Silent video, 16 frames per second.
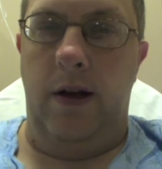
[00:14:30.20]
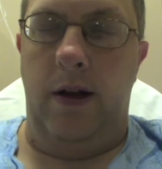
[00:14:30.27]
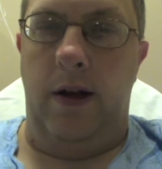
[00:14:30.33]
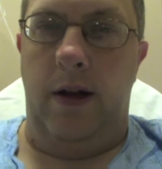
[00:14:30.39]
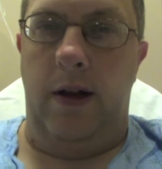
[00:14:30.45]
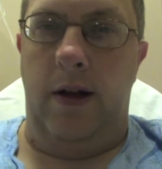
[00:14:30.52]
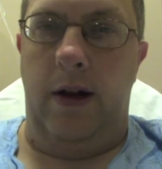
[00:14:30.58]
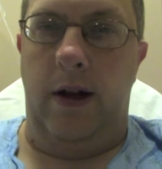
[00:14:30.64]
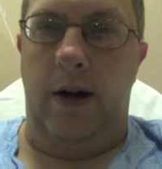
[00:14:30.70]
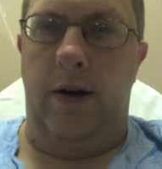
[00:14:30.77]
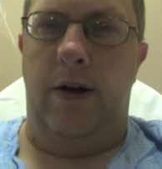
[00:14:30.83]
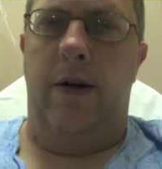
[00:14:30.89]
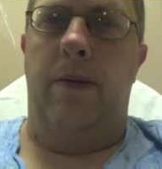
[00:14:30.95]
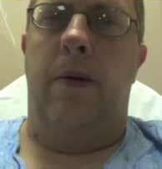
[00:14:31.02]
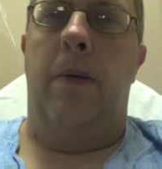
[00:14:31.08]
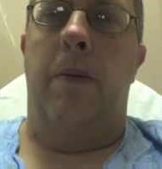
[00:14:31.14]
and
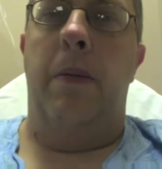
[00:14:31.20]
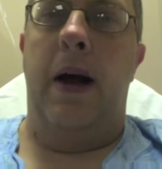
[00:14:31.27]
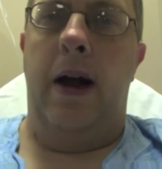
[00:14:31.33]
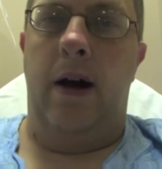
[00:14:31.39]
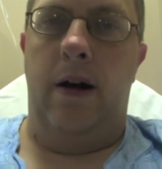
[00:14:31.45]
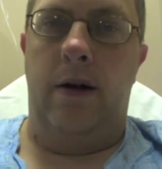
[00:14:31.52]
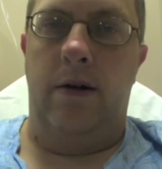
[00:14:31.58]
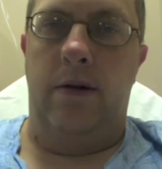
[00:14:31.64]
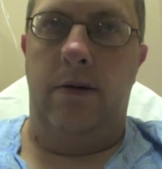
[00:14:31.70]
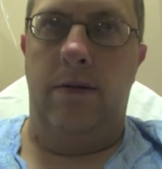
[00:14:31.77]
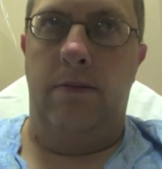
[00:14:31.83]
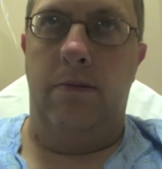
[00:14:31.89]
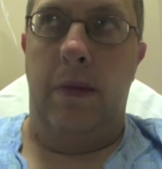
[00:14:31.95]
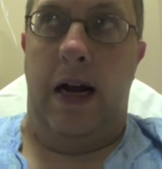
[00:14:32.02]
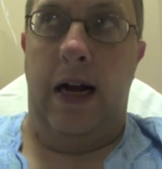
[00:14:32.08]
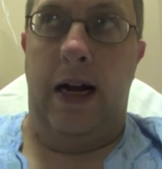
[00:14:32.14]
irritable bowel,
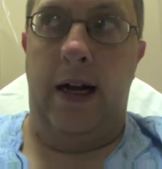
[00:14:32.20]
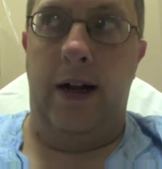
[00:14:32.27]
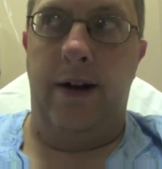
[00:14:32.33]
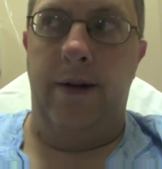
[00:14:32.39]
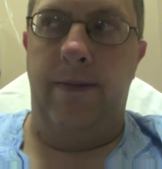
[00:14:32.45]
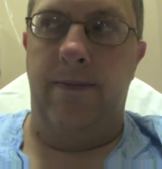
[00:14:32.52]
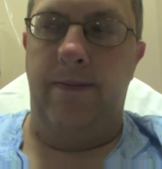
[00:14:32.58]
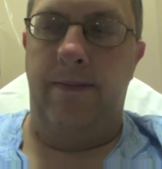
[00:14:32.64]
bad.